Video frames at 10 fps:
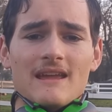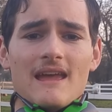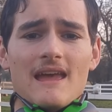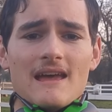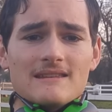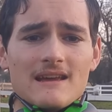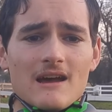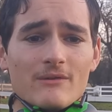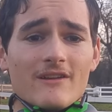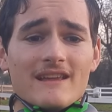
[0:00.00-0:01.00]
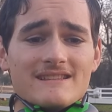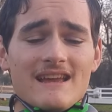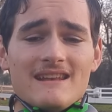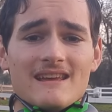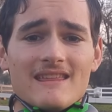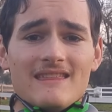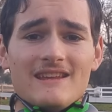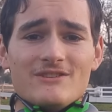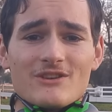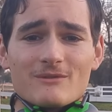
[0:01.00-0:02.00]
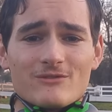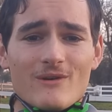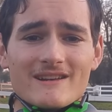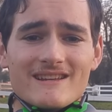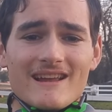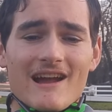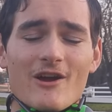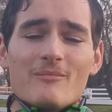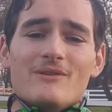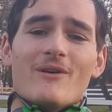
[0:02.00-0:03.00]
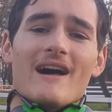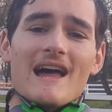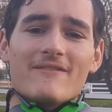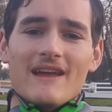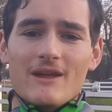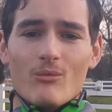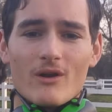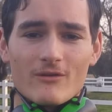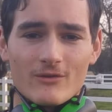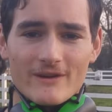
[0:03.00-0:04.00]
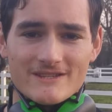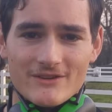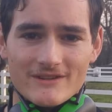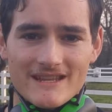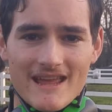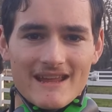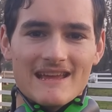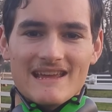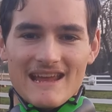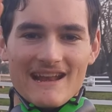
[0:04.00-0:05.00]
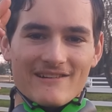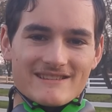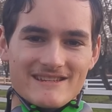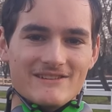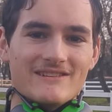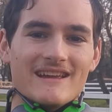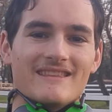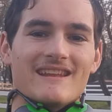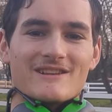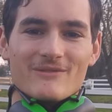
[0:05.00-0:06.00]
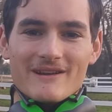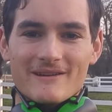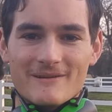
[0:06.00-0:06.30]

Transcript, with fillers: And uh, with all that said, thank you so much for watching. I hope you all have a wonderful rest of your day, and I'll see you in the next one.